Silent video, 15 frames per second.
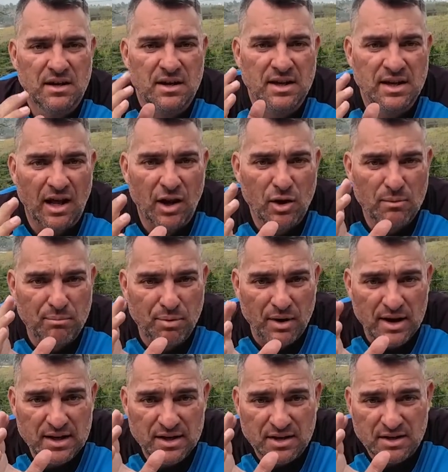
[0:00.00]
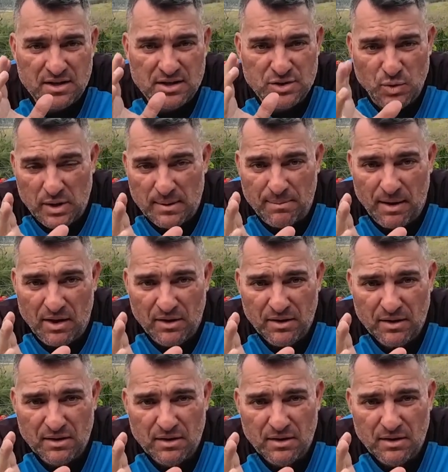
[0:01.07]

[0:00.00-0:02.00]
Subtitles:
yellow braid, 20 pound.